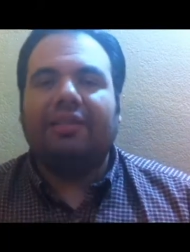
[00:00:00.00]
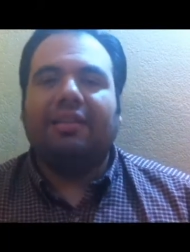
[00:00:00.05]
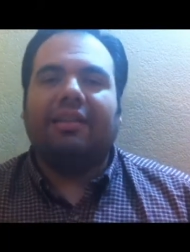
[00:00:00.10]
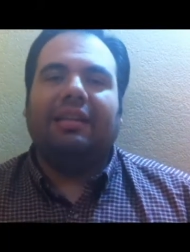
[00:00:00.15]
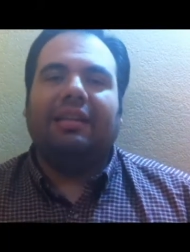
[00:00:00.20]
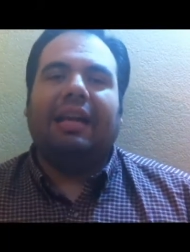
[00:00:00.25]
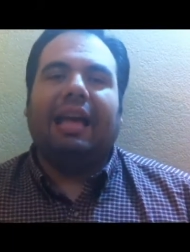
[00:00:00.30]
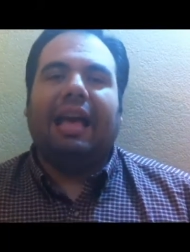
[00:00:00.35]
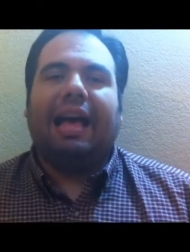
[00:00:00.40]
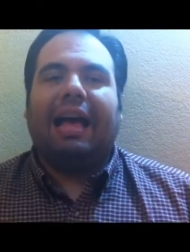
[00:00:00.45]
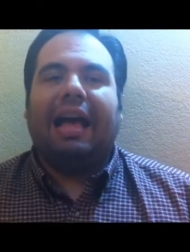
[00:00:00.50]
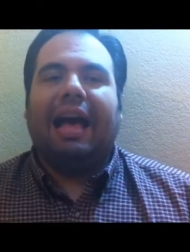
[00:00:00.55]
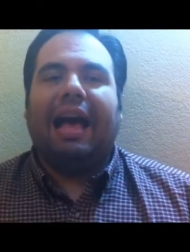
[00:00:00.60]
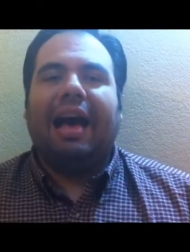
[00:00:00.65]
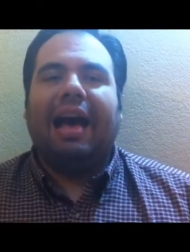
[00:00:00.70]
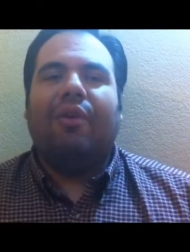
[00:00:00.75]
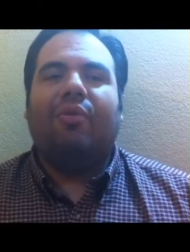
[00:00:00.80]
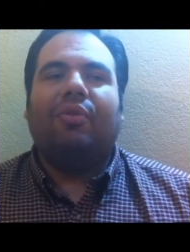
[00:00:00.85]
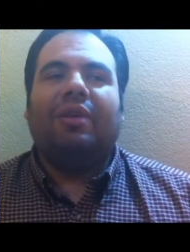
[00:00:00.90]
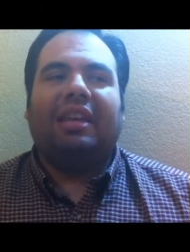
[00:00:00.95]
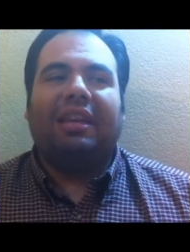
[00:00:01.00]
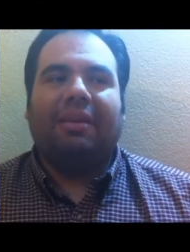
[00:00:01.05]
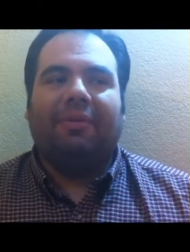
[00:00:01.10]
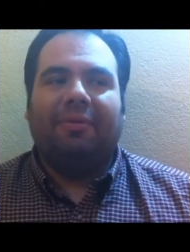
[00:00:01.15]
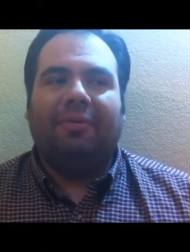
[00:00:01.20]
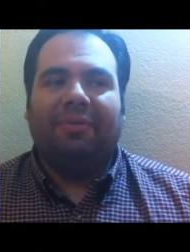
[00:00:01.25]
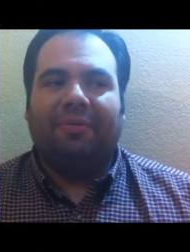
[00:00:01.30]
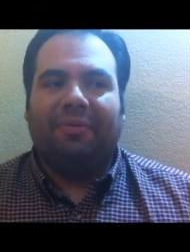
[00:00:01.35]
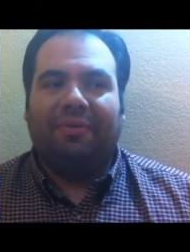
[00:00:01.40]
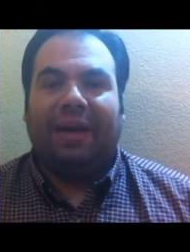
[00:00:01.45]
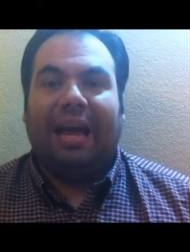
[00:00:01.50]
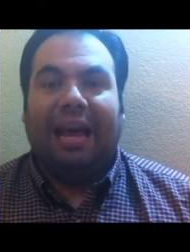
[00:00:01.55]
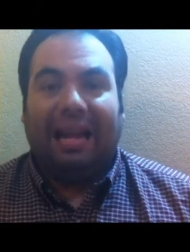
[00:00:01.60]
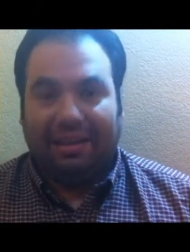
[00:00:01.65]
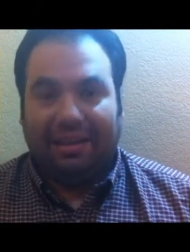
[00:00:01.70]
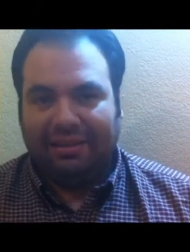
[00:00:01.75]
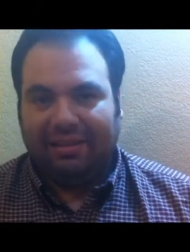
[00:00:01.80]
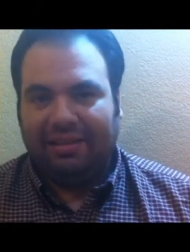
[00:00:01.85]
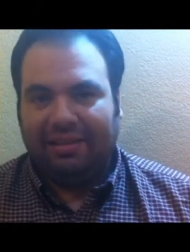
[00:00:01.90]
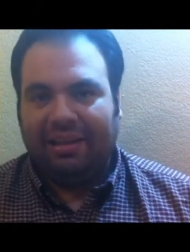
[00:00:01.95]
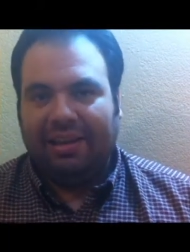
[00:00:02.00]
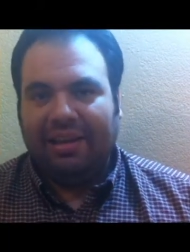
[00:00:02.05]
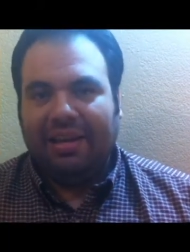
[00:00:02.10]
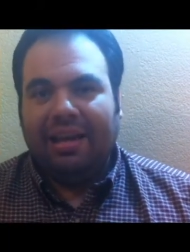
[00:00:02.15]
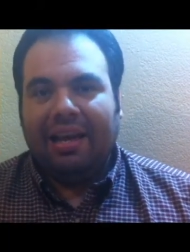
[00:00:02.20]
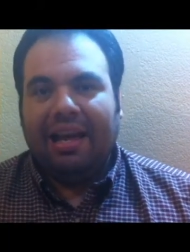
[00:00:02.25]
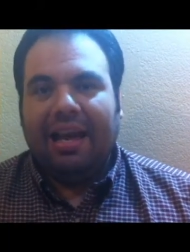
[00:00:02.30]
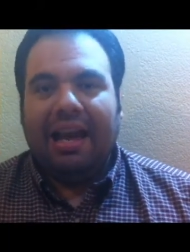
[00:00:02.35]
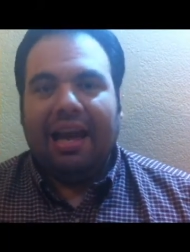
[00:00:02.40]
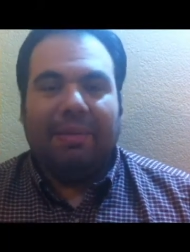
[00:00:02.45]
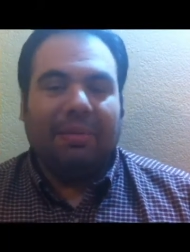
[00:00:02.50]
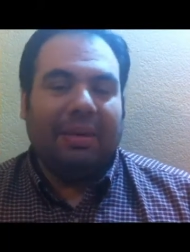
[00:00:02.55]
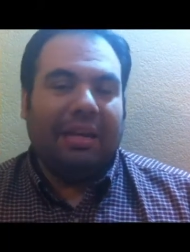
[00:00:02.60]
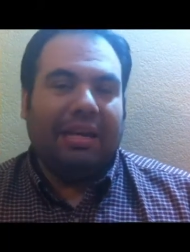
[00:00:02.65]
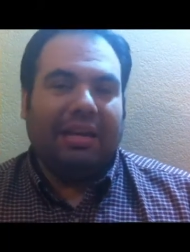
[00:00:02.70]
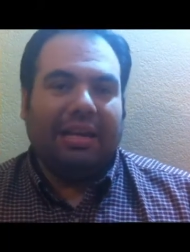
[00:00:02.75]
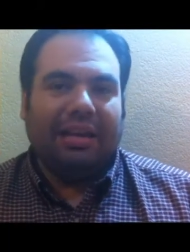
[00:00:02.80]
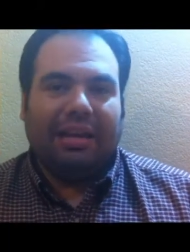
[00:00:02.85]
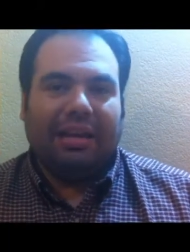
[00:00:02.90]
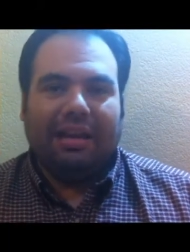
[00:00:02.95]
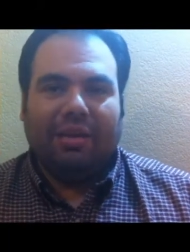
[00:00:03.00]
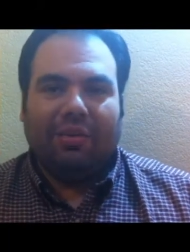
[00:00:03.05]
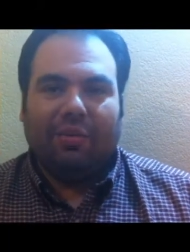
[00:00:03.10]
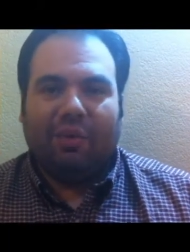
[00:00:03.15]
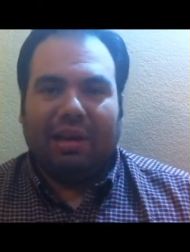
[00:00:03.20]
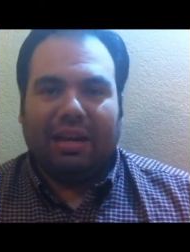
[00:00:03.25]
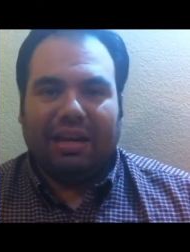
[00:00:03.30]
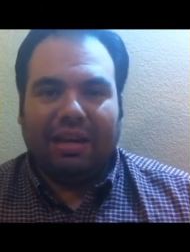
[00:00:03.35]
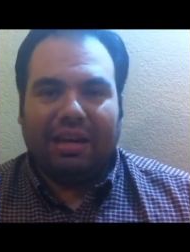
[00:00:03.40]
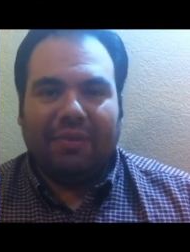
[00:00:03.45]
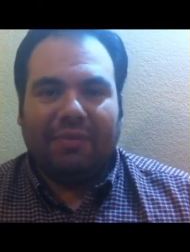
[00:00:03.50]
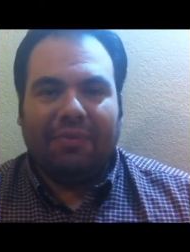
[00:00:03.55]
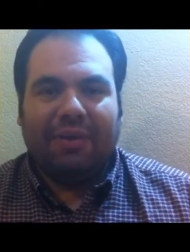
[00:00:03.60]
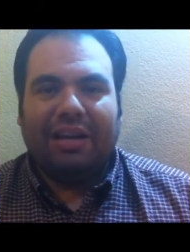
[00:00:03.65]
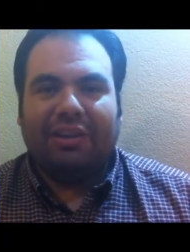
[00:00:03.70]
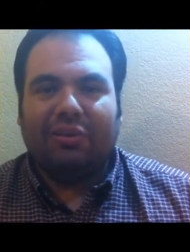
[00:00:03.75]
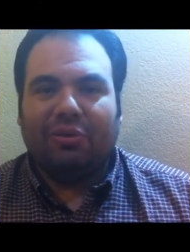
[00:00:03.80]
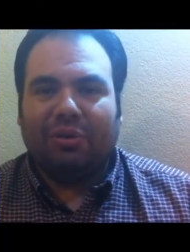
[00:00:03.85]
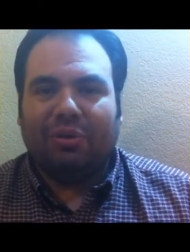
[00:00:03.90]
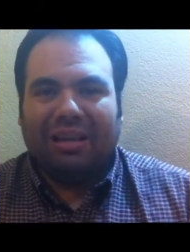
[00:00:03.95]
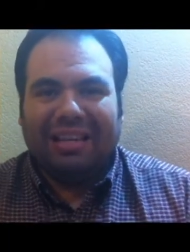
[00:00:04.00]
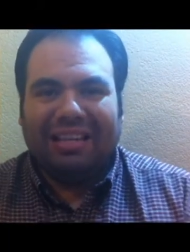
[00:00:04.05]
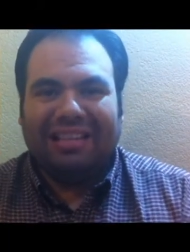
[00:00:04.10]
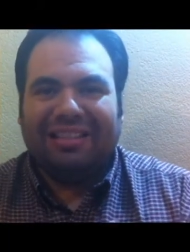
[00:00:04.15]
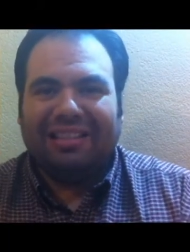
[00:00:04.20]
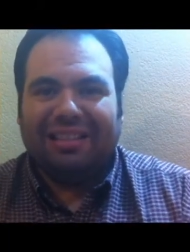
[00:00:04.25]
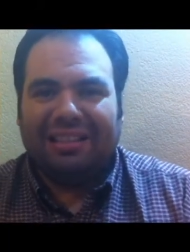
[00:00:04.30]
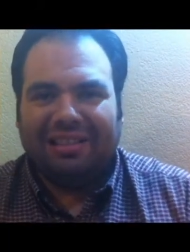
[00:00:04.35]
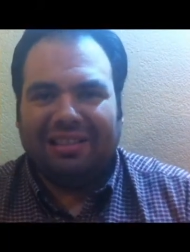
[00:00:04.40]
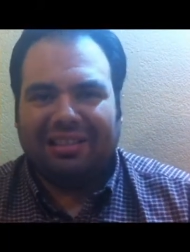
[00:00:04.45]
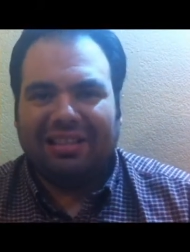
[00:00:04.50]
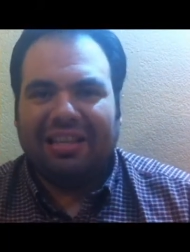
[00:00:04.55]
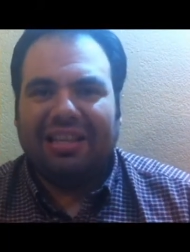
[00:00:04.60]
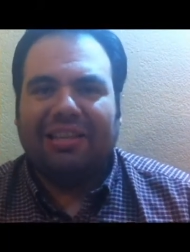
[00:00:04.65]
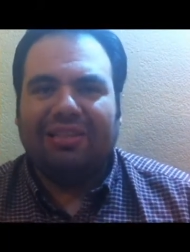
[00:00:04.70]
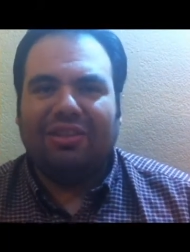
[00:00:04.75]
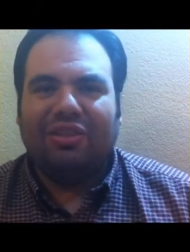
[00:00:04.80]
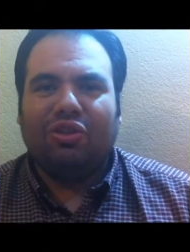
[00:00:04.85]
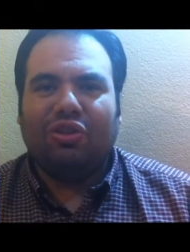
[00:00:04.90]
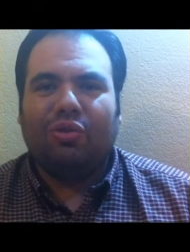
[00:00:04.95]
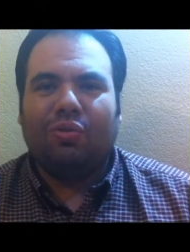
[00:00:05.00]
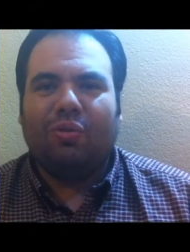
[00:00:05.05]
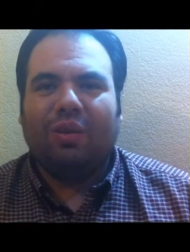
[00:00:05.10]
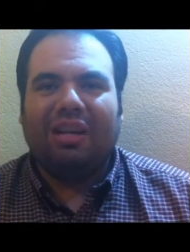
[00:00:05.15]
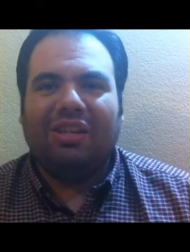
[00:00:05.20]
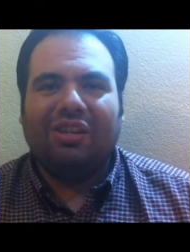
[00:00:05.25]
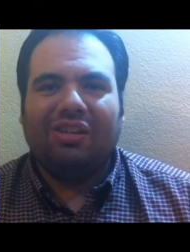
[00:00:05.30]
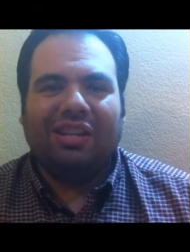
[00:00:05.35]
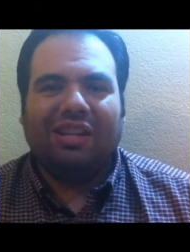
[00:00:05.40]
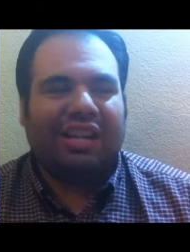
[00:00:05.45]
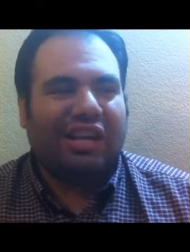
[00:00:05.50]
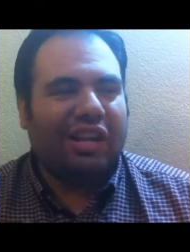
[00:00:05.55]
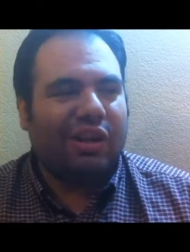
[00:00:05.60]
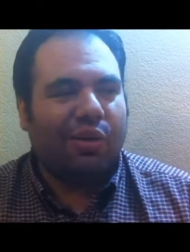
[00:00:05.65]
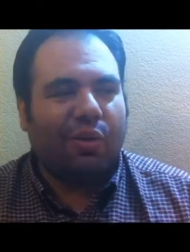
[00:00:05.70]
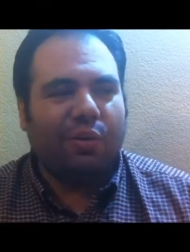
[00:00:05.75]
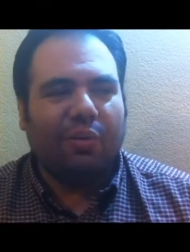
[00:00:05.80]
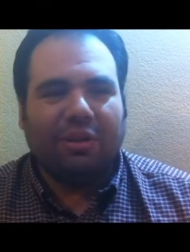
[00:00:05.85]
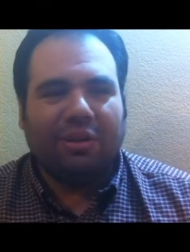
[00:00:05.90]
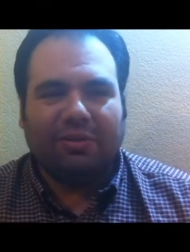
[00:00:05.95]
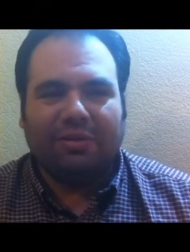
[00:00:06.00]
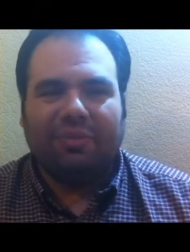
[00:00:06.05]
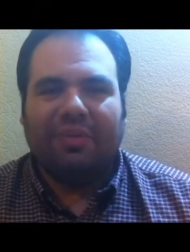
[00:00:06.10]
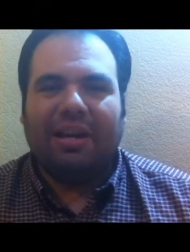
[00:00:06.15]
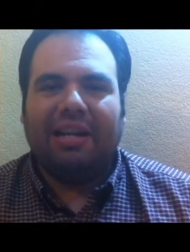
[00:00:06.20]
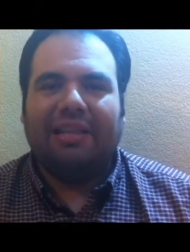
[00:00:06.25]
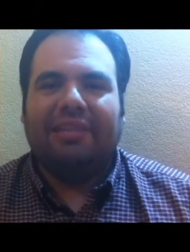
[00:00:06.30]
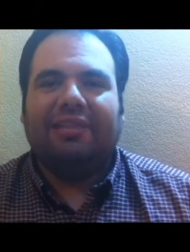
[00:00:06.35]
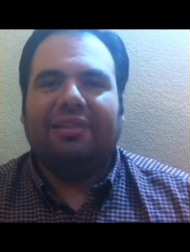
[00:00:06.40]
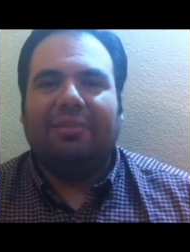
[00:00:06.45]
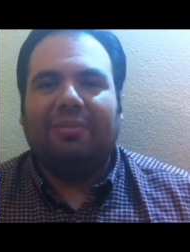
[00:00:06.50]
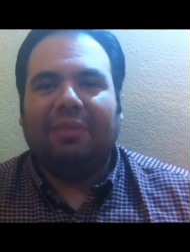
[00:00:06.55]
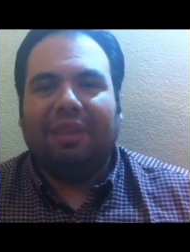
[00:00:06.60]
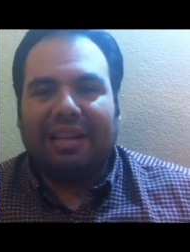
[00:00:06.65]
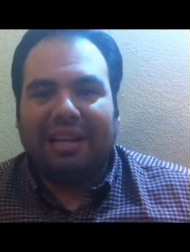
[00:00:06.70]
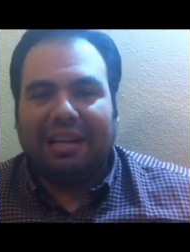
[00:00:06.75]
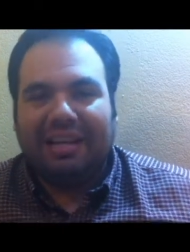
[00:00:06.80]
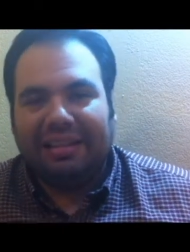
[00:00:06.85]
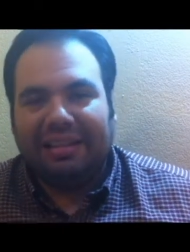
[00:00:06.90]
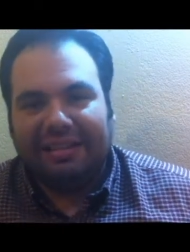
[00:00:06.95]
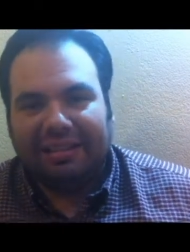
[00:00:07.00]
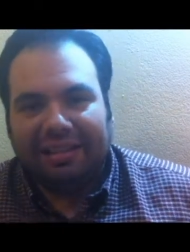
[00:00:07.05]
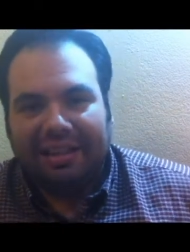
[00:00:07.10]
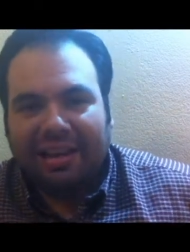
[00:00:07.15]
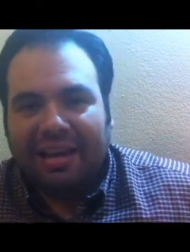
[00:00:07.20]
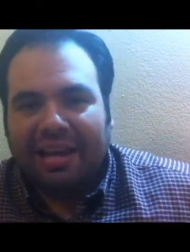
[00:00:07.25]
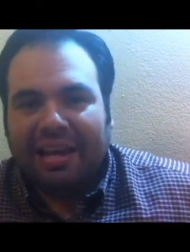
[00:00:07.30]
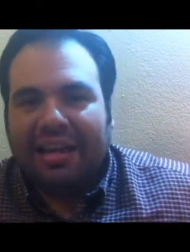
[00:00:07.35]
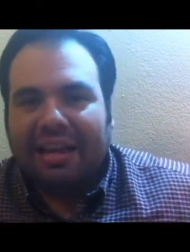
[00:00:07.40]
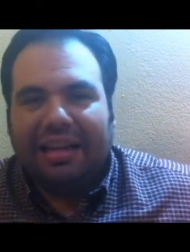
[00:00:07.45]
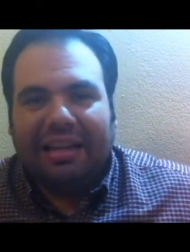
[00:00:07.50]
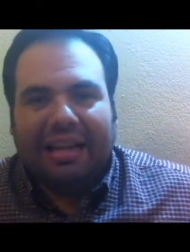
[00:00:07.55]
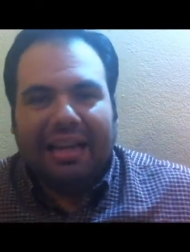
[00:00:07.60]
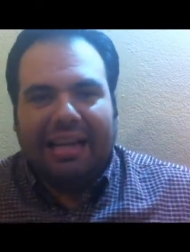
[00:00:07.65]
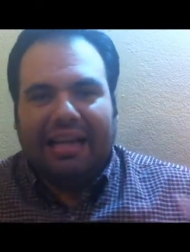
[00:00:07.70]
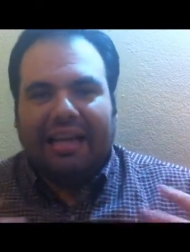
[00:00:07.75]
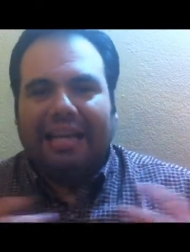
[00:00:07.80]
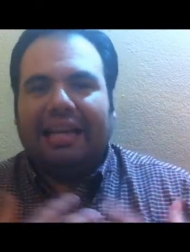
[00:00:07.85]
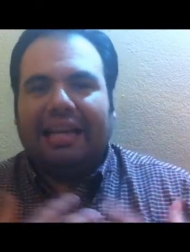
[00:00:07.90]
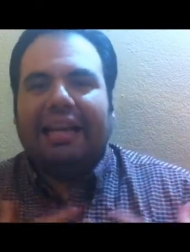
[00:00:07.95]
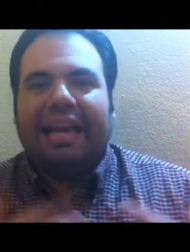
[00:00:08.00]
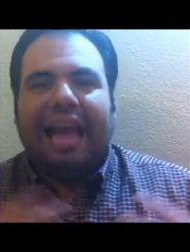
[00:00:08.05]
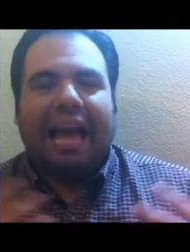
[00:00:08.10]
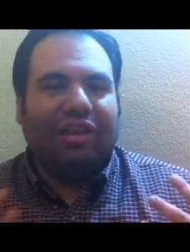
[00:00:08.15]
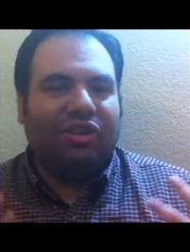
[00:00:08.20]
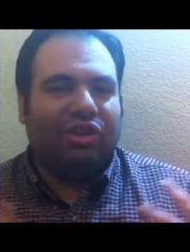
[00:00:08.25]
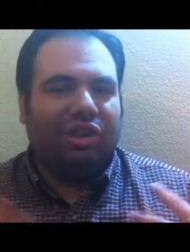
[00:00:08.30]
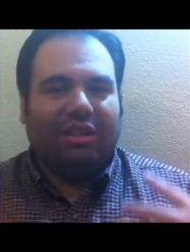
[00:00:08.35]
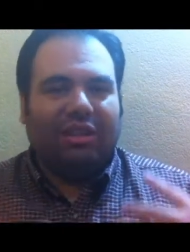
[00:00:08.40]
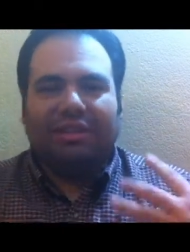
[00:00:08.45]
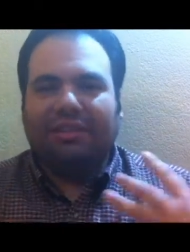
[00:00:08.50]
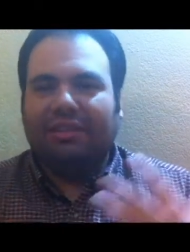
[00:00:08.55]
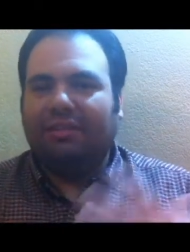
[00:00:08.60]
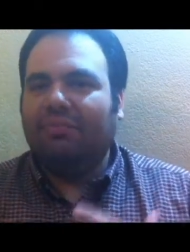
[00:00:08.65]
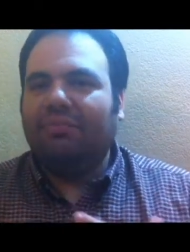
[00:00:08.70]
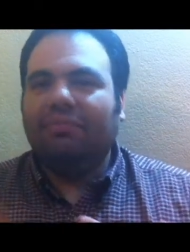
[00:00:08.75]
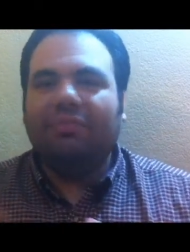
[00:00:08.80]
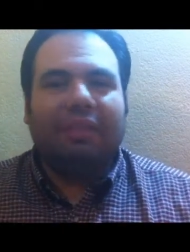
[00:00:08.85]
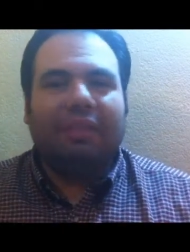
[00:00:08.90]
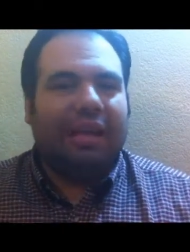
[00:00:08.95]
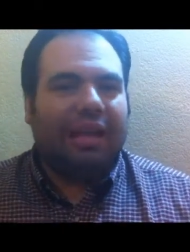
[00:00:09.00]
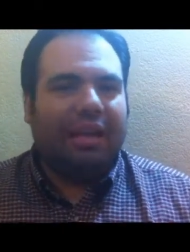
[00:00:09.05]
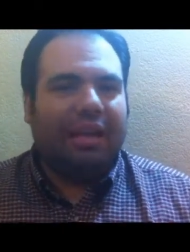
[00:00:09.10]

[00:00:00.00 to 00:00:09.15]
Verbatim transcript: in how he fights. I mean, uh, when he fights or he's in a sticky situation, he always finds something in his like gadget uh,